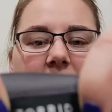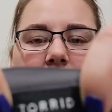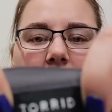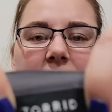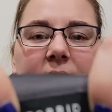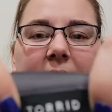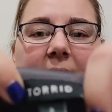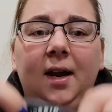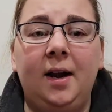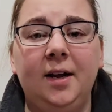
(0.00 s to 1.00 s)
of Torrid
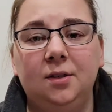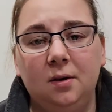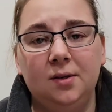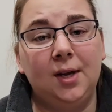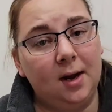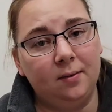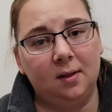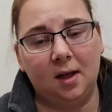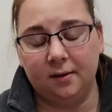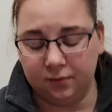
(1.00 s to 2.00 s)
today and I turned down a
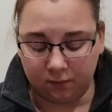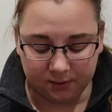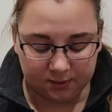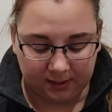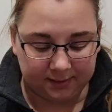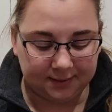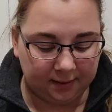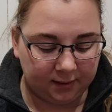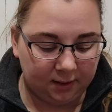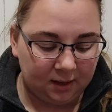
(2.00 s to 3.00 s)
lot of Torrid today,
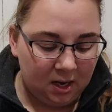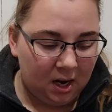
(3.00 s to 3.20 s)
sadly.